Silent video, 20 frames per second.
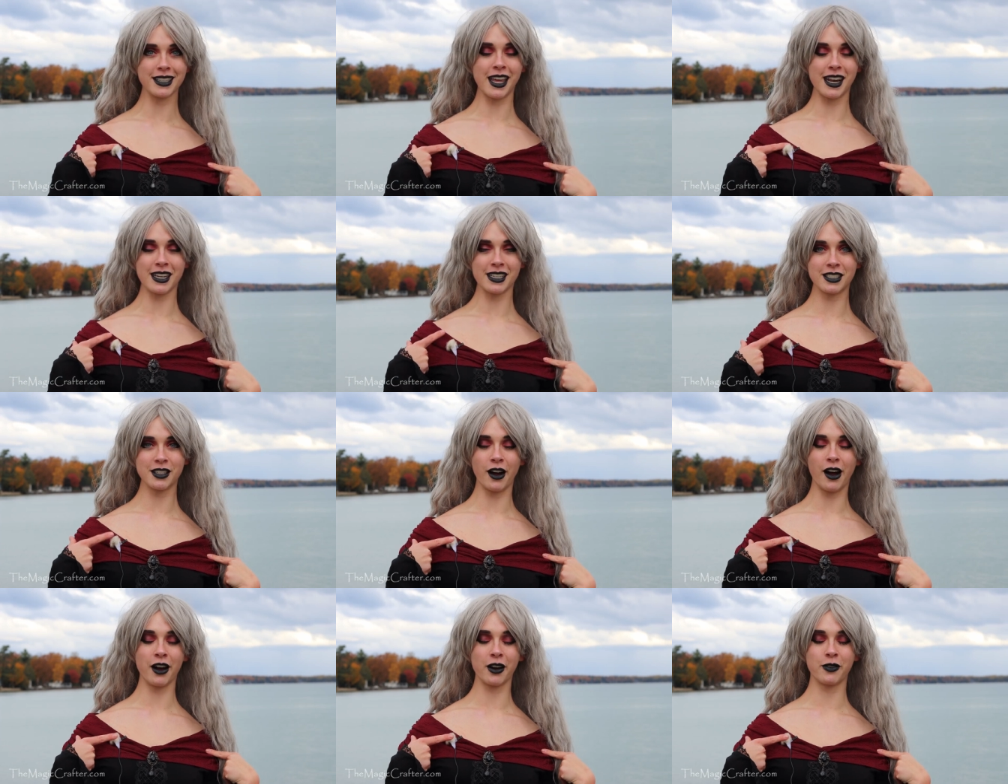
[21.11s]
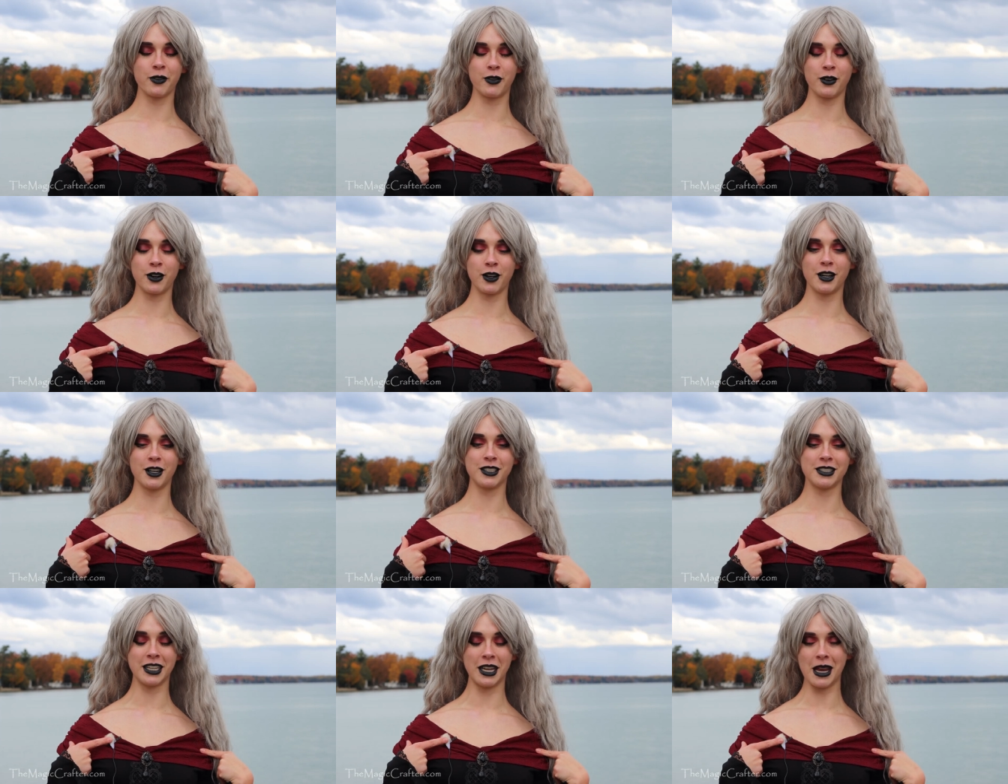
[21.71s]
That is dog
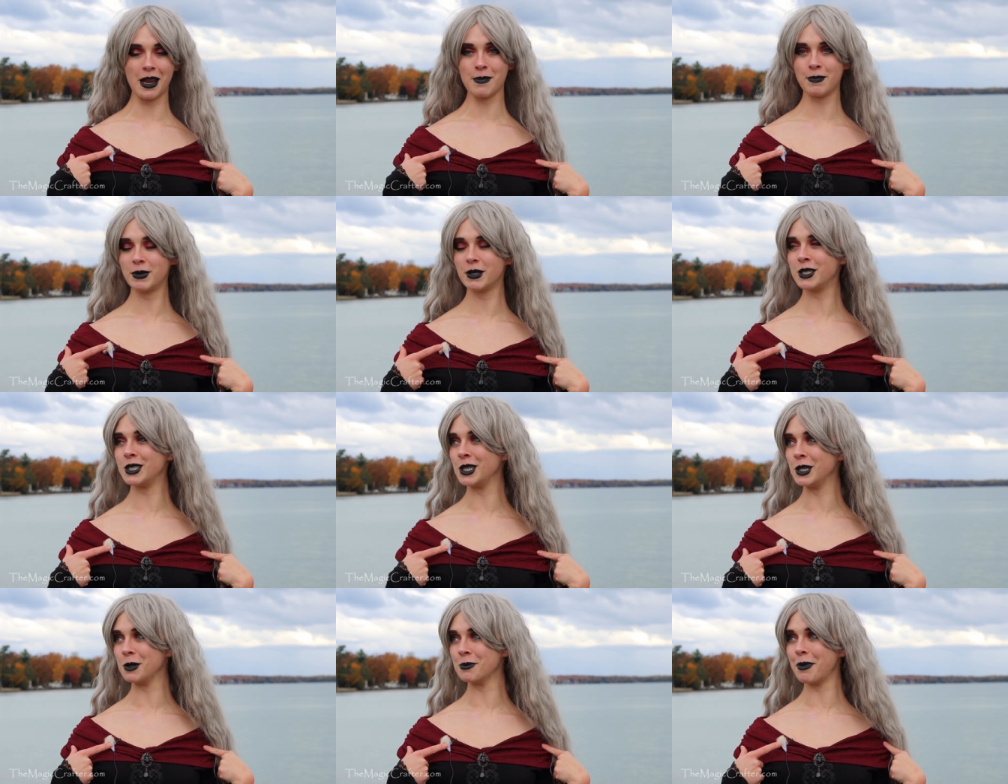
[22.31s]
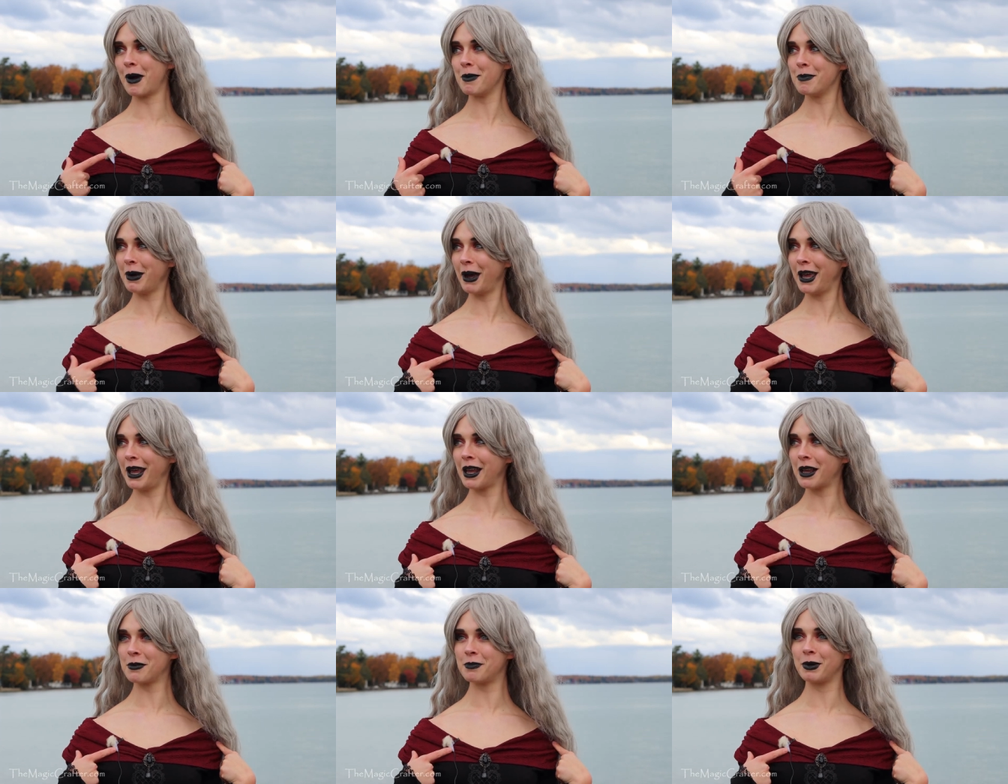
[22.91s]
fur taped to my
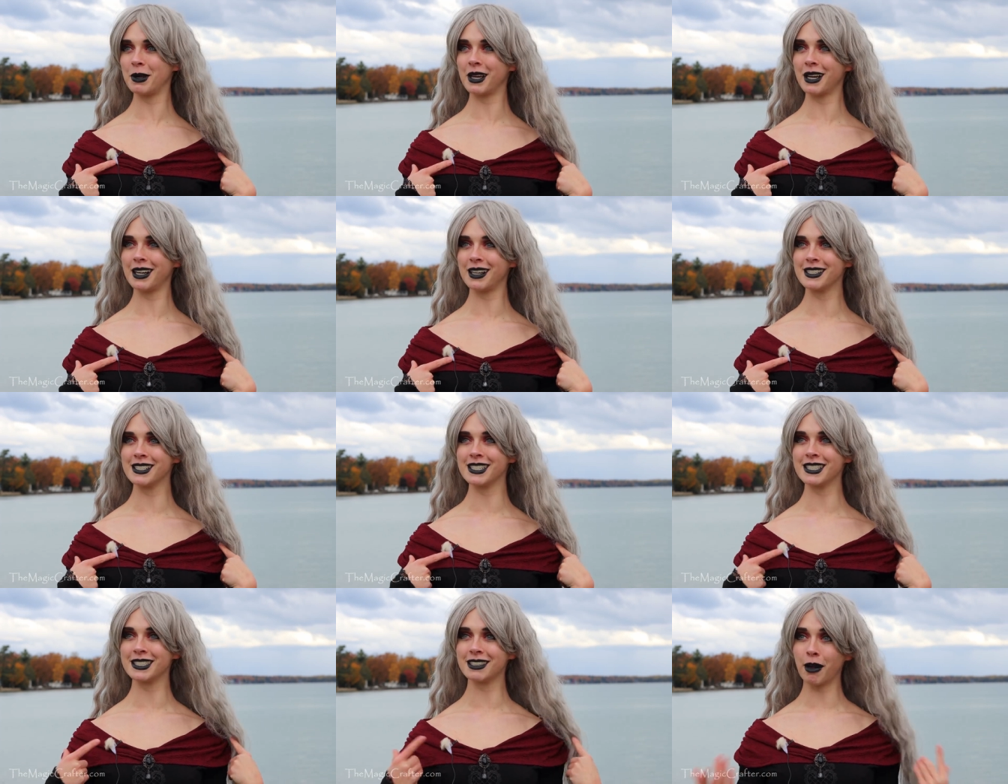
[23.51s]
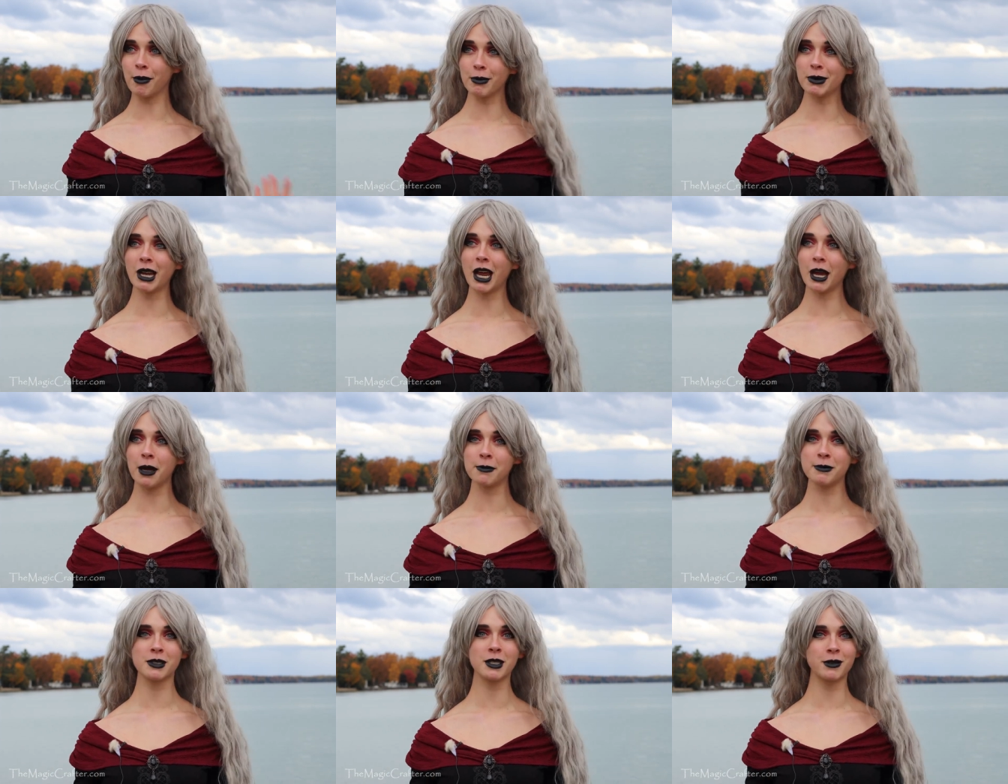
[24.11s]
mic because
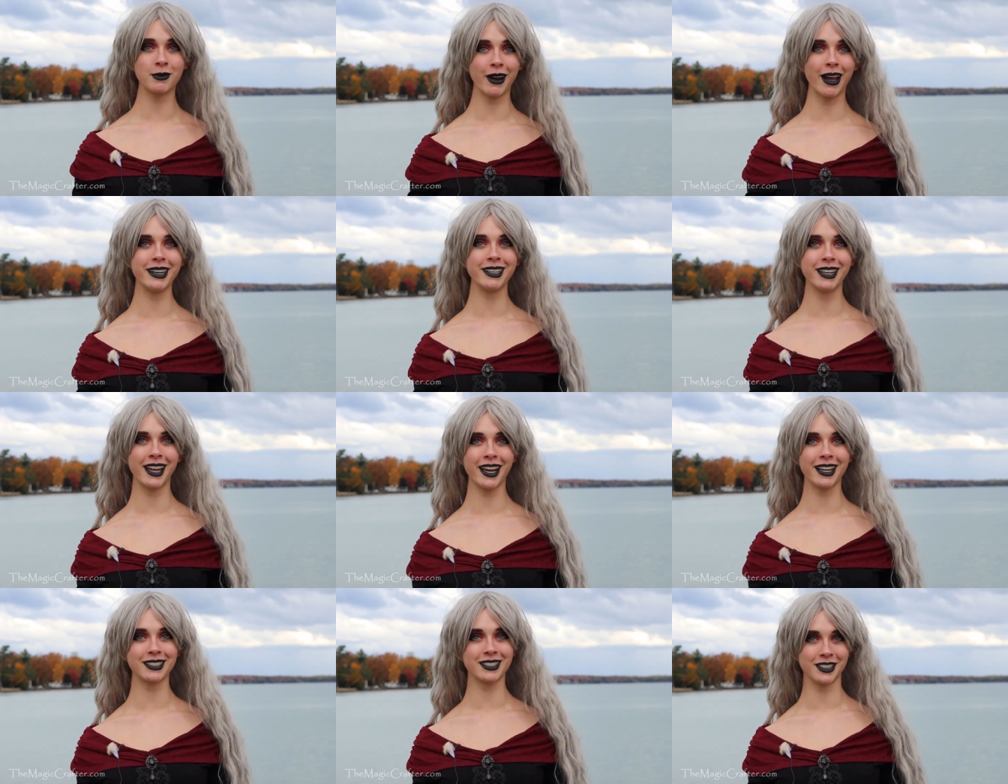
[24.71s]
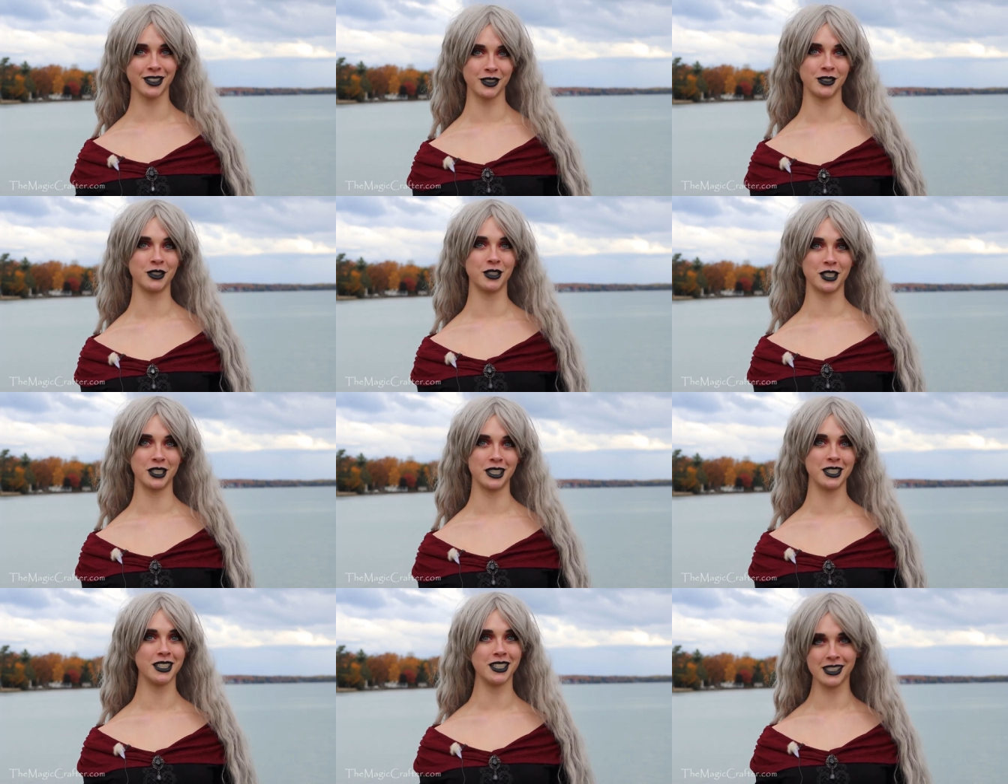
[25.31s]
sometimes the redneck
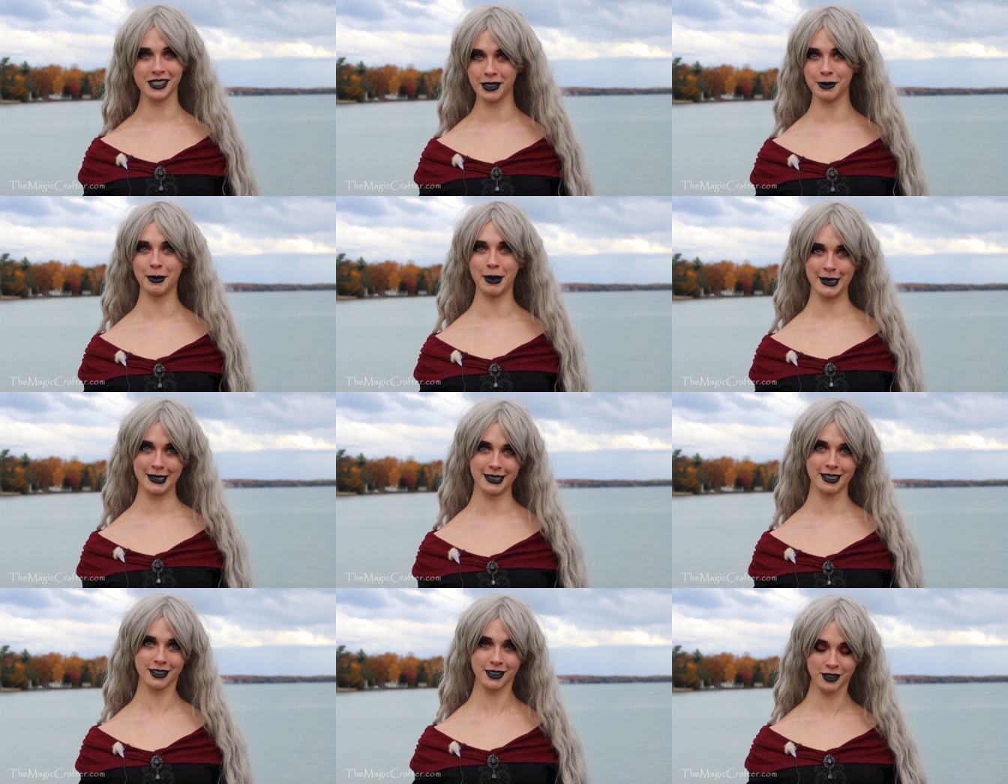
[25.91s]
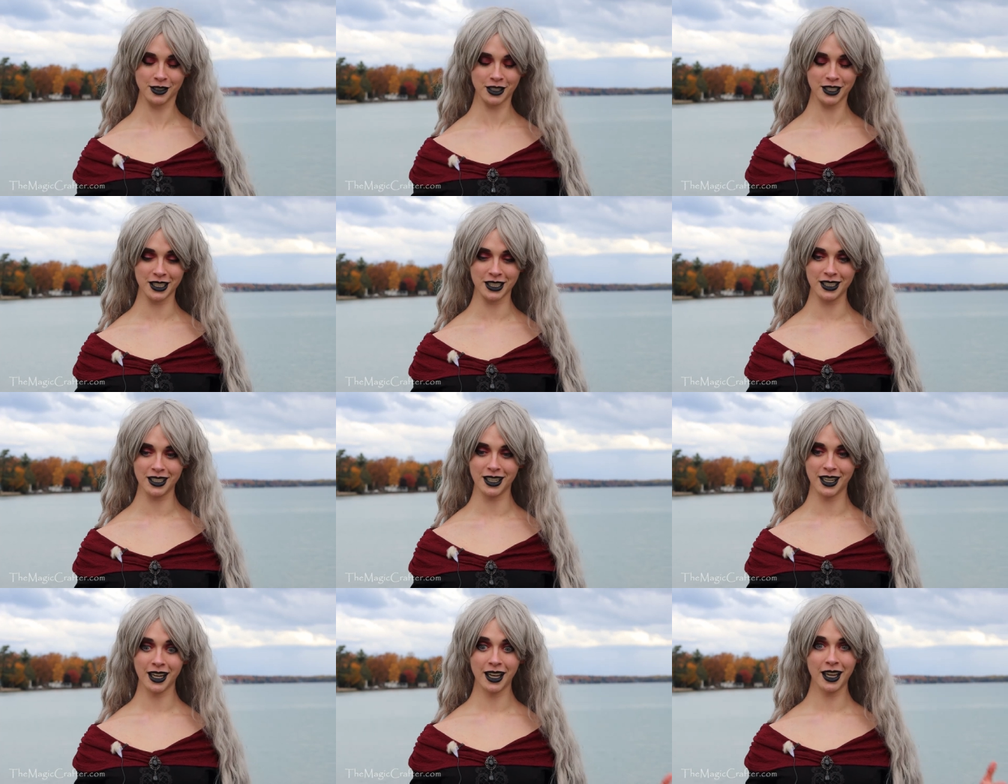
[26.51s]
solution is the best
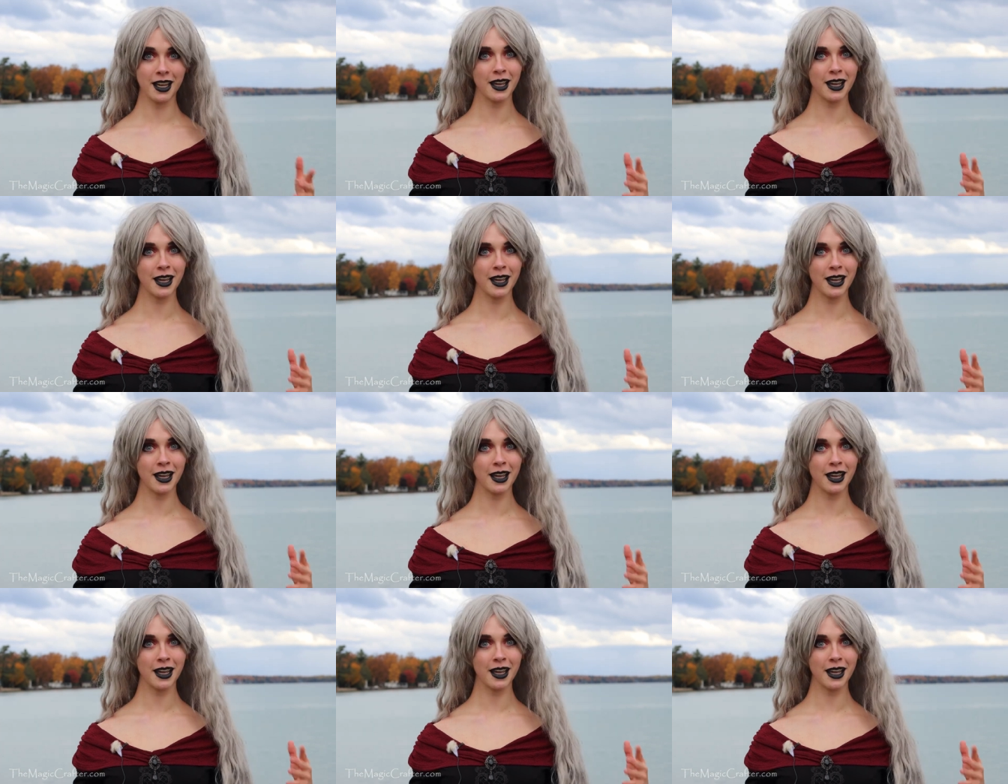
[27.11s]
solution.